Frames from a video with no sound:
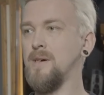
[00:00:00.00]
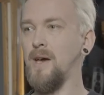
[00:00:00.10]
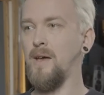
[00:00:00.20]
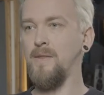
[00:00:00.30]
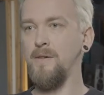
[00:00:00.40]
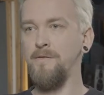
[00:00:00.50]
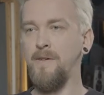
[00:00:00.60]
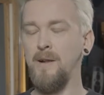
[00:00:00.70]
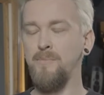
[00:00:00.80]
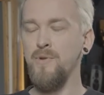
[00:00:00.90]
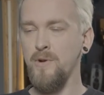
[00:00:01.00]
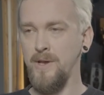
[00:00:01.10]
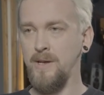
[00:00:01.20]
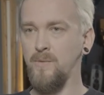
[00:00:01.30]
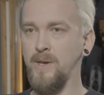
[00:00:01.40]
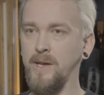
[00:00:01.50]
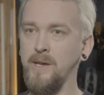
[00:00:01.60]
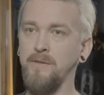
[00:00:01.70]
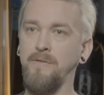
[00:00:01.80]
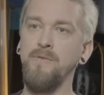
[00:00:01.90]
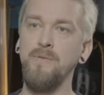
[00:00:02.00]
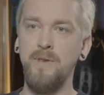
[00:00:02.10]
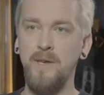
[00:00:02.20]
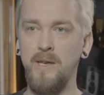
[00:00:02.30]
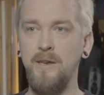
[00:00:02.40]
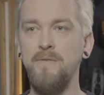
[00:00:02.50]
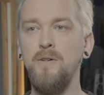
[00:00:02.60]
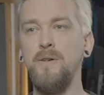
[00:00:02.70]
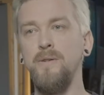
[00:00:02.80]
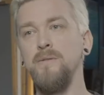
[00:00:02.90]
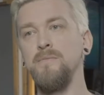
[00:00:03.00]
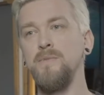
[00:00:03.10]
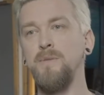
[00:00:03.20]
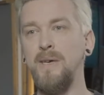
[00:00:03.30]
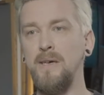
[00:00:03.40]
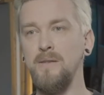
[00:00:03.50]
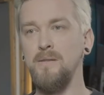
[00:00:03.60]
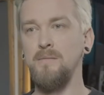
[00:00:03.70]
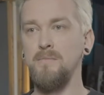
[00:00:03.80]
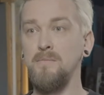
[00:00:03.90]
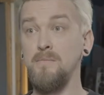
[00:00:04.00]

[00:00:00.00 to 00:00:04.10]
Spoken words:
in the final product when I hear it through the Eve Audio speakers.